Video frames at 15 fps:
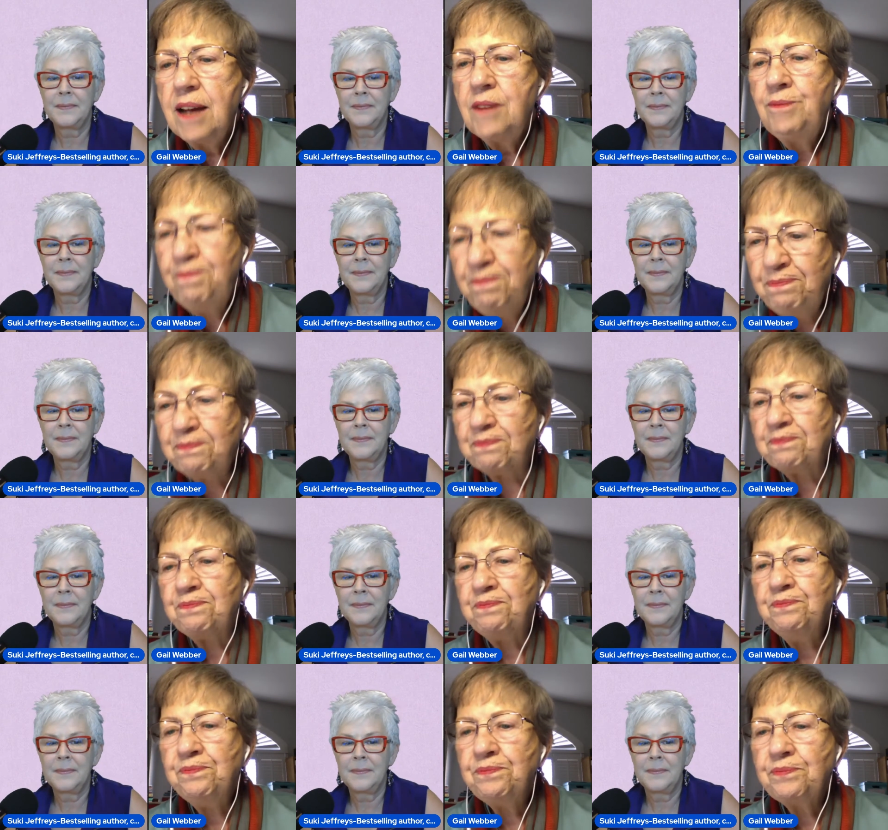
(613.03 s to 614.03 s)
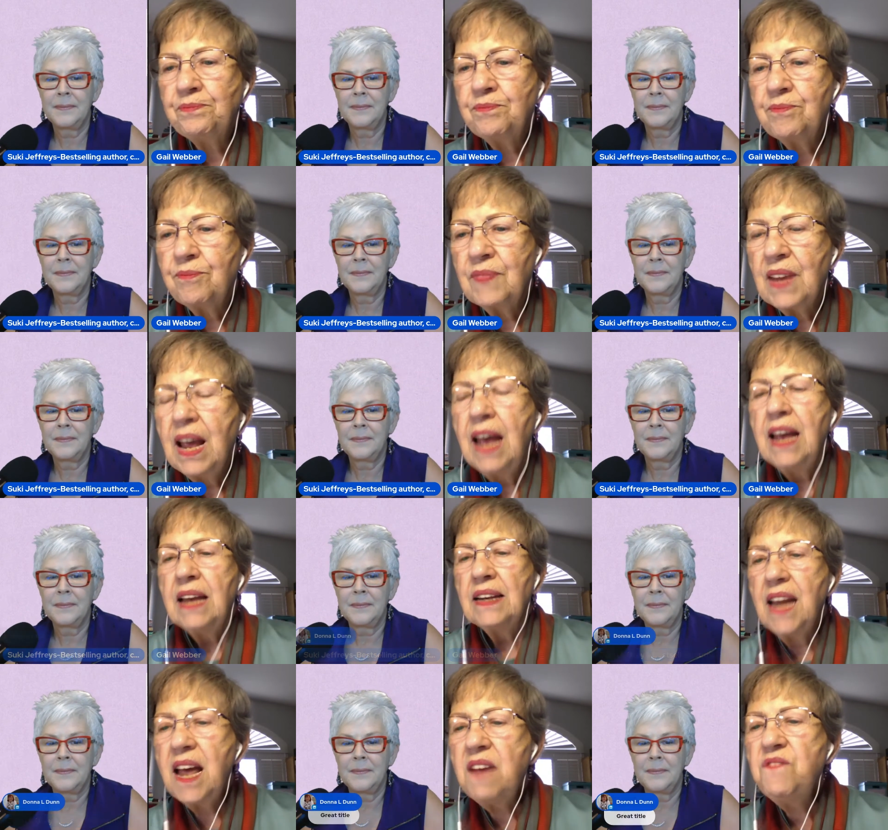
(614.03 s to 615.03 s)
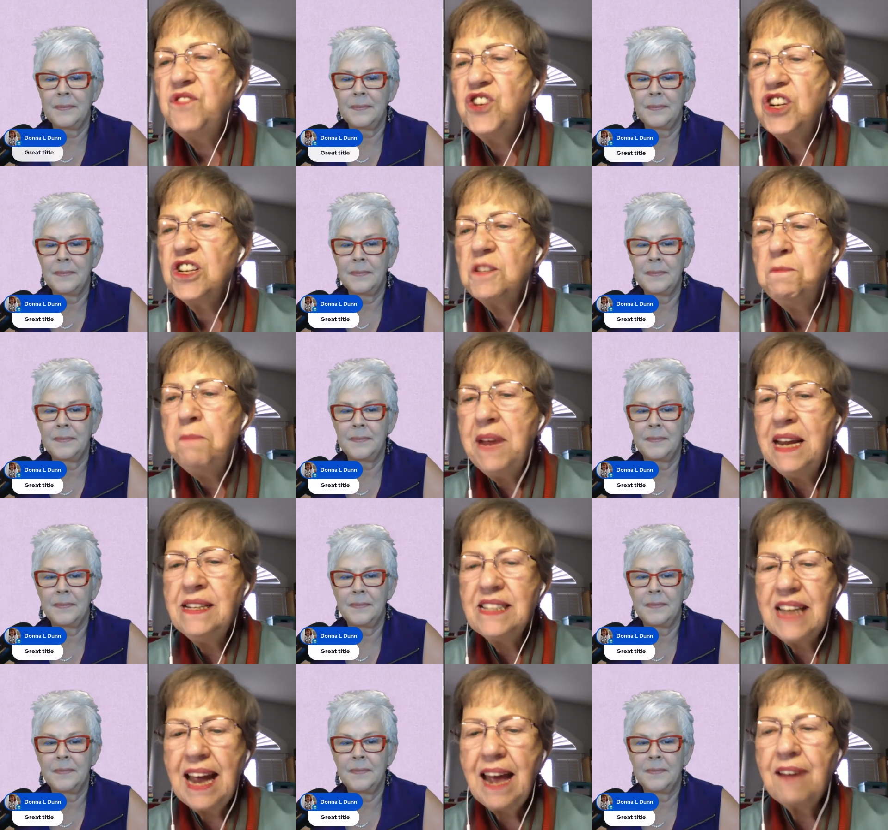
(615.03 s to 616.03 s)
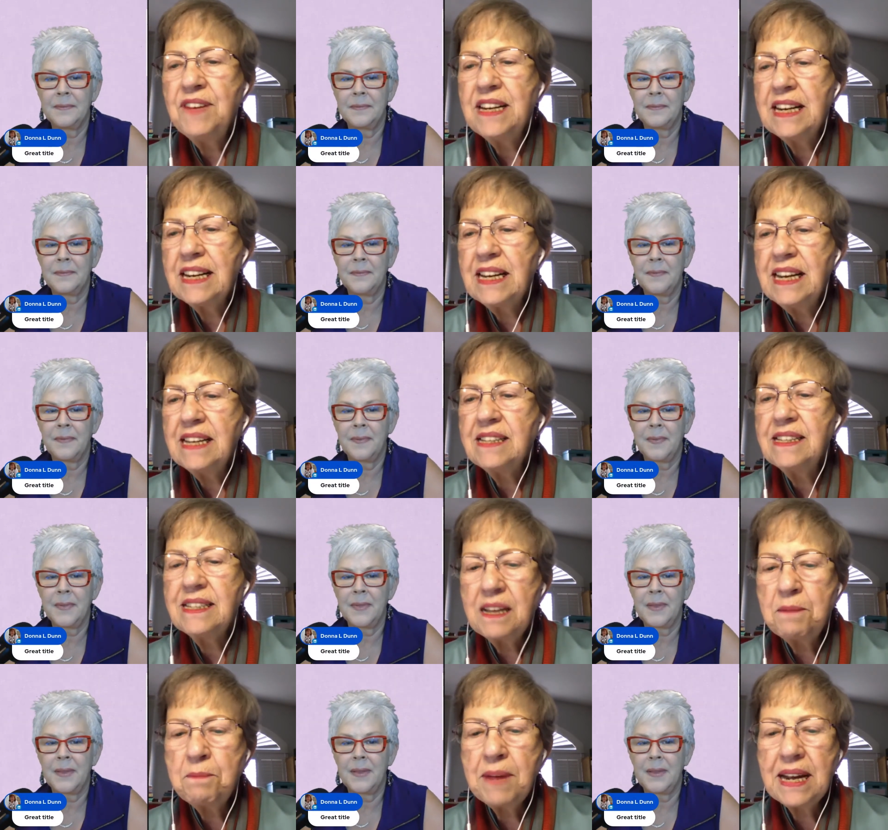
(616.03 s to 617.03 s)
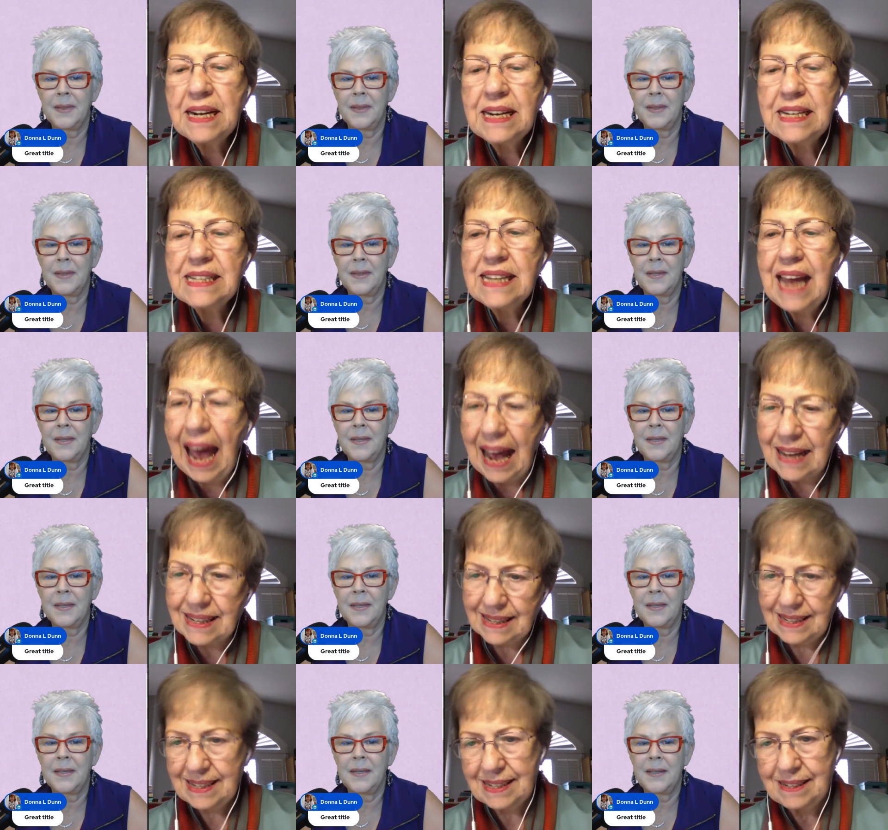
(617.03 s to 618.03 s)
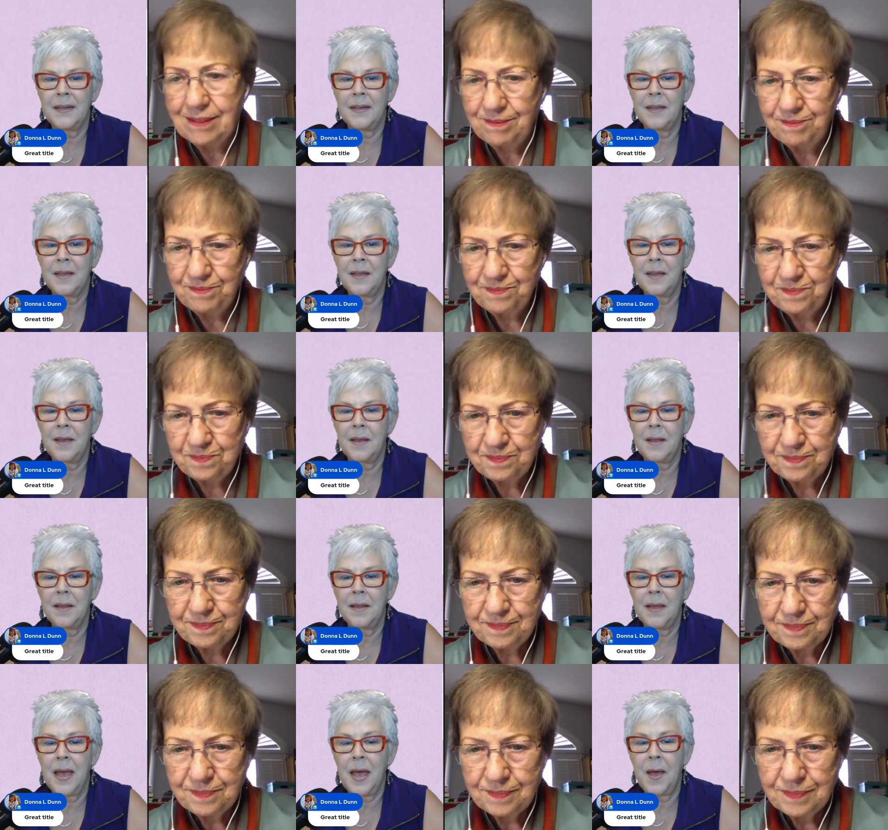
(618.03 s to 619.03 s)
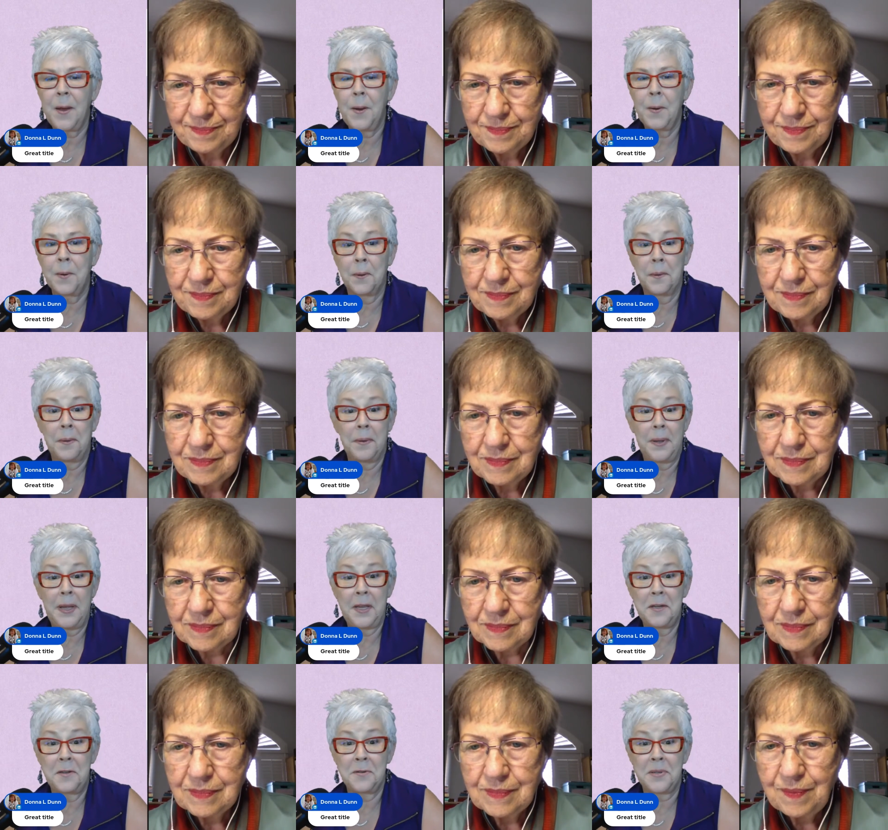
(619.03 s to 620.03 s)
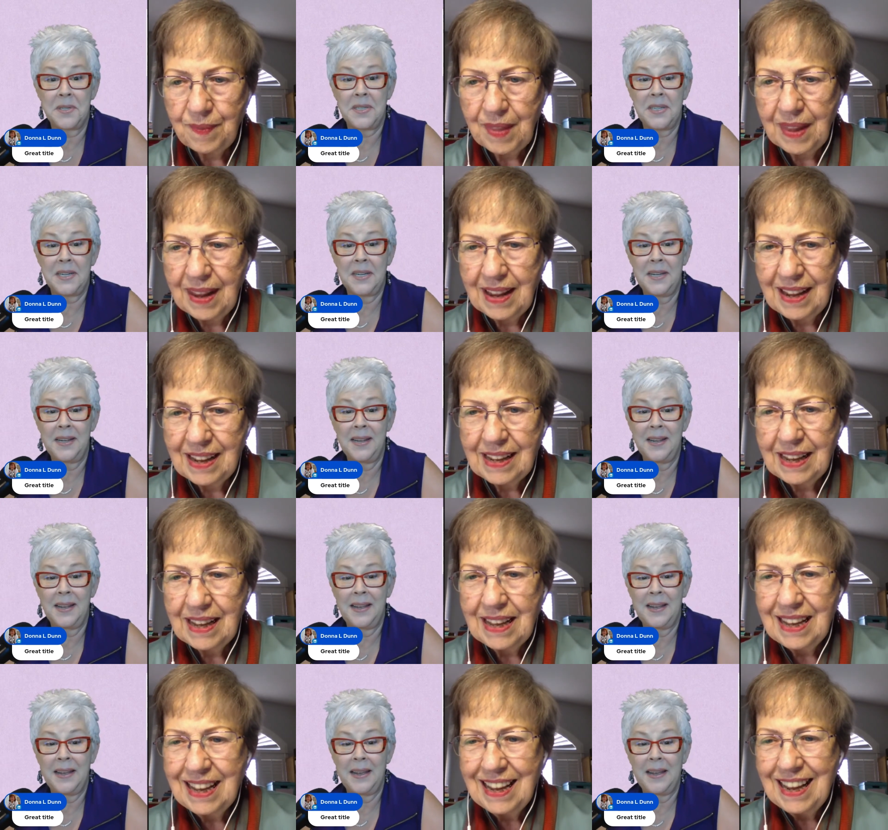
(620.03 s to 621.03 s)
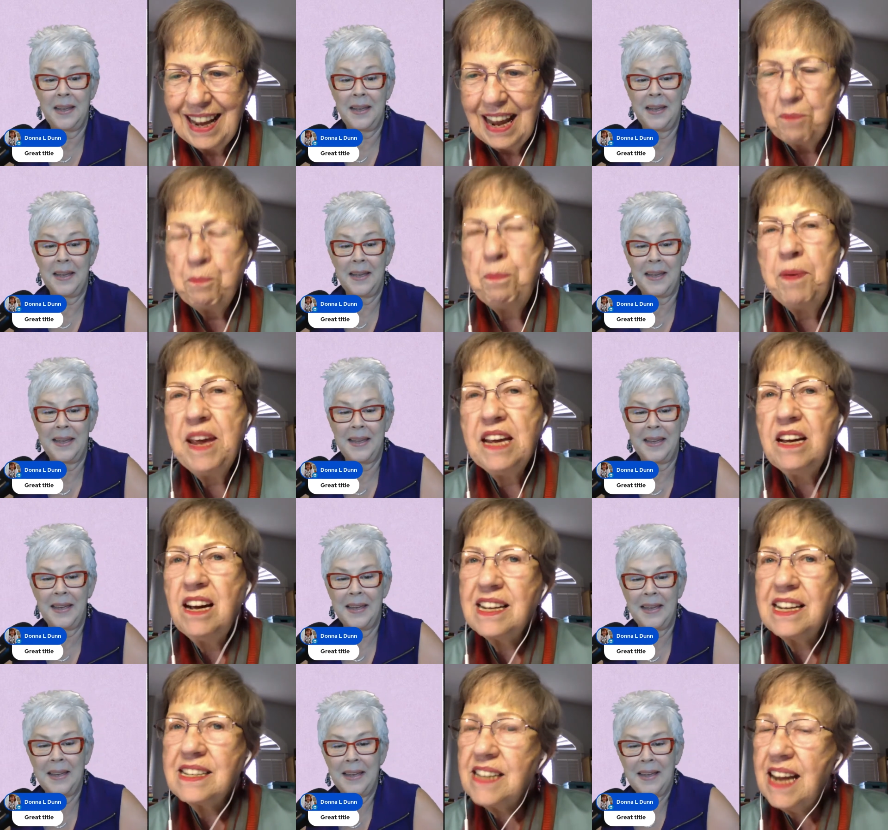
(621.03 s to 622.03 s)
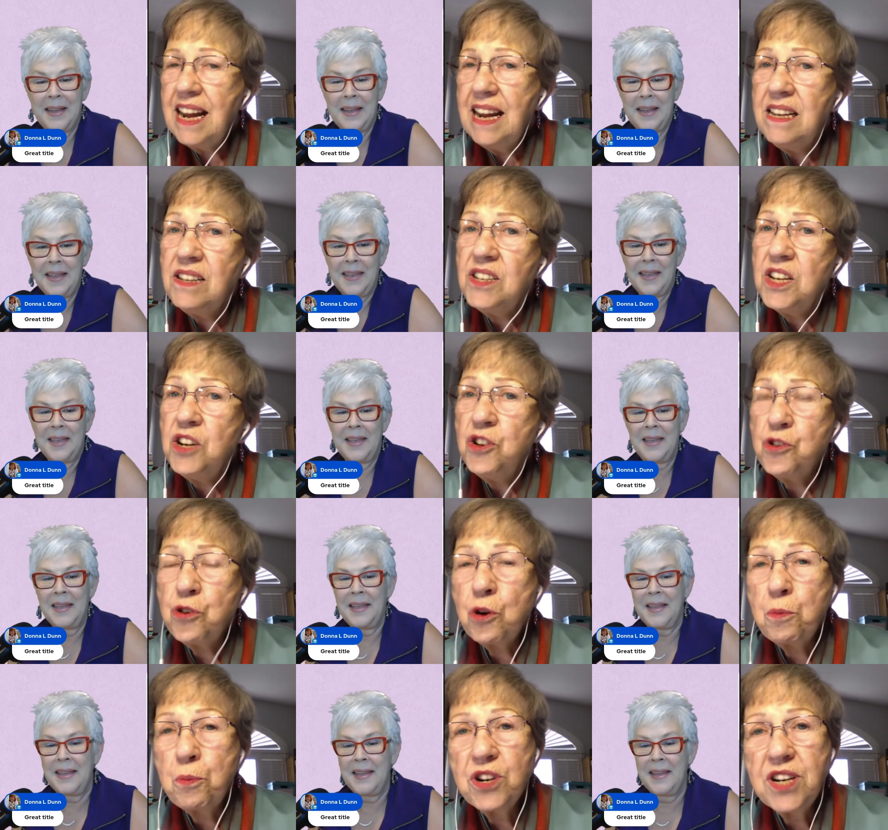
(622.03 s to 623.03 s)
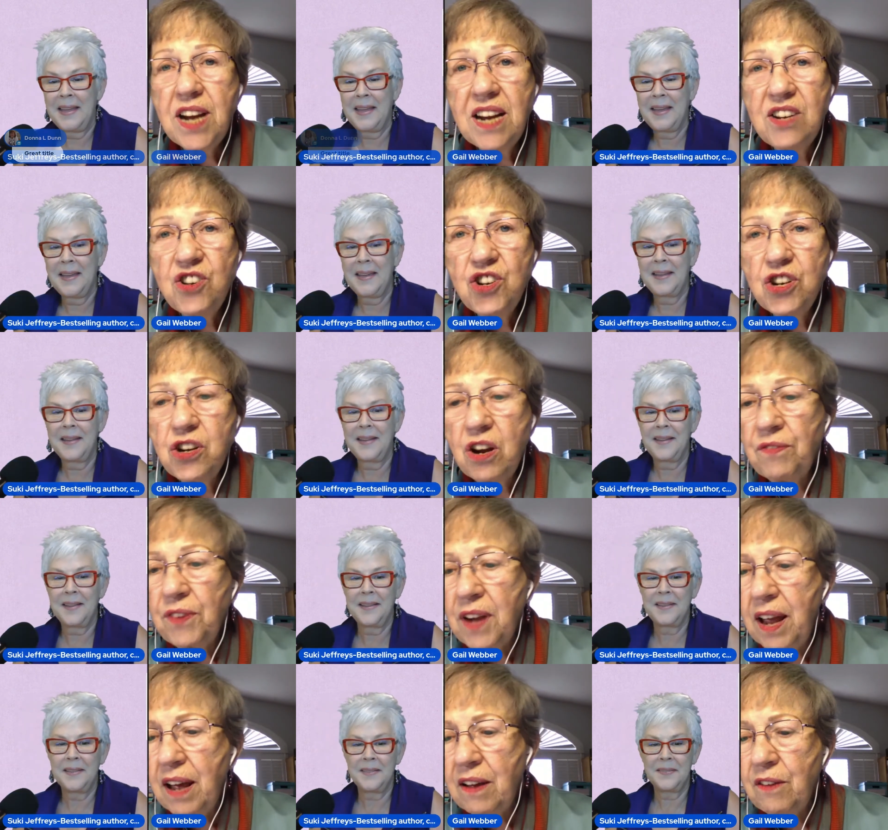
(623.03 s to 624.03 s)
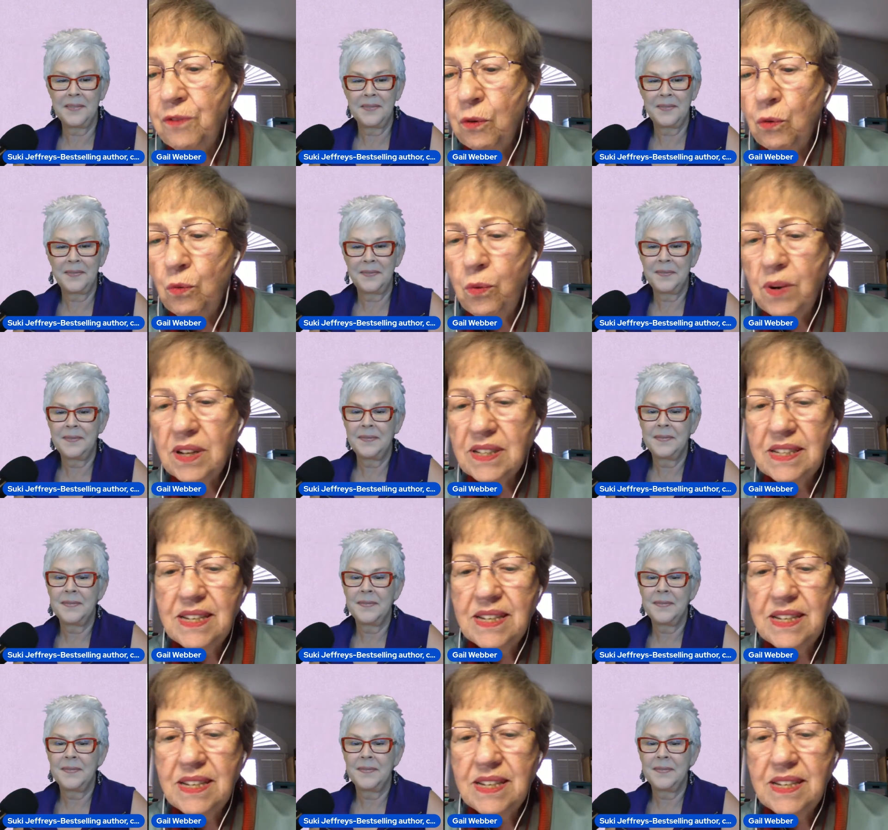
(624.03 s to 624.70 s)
Speaker 1: hmm, love just means having to kiss somebody's ass.
Speaker 2: Oh.
Speaker 1: Interesting. Because his interpretation of love was